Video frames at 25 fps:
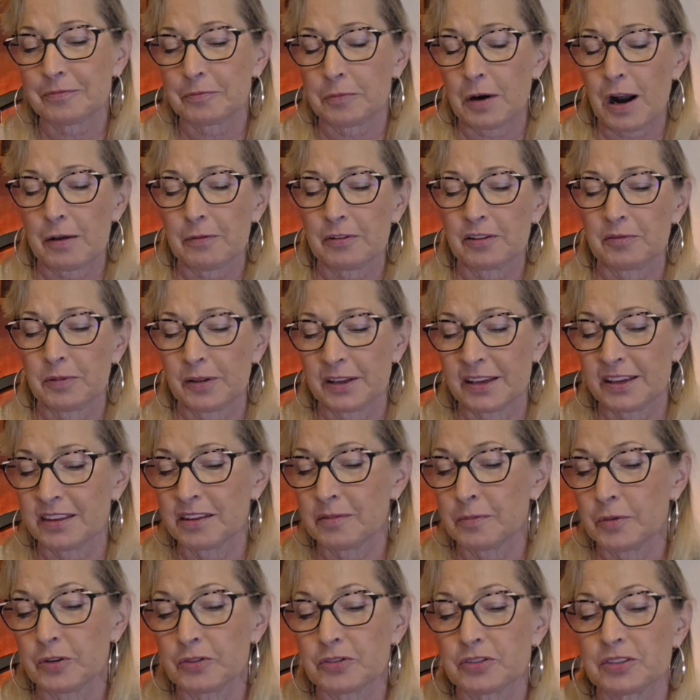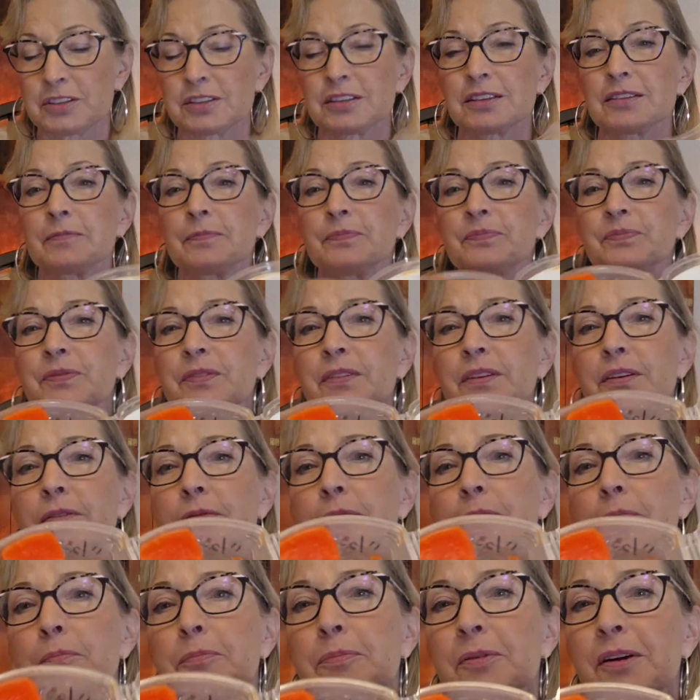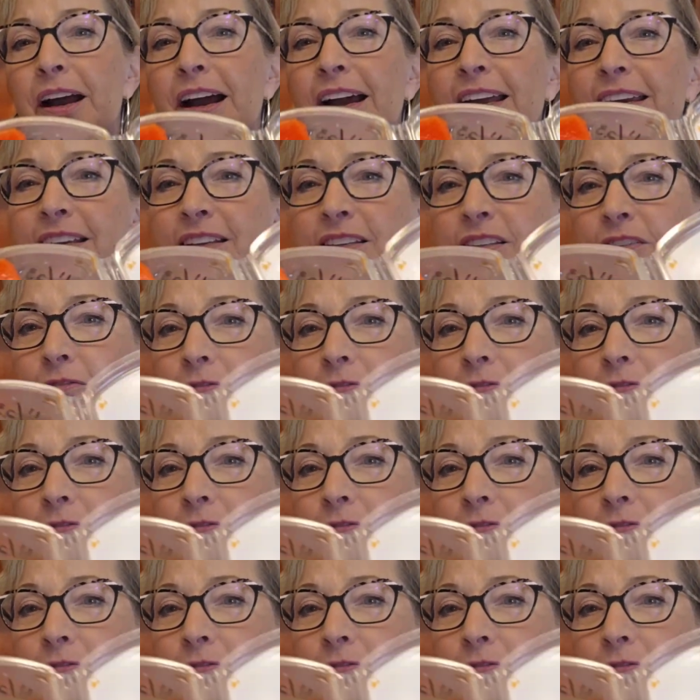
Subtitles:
probably the most brightest,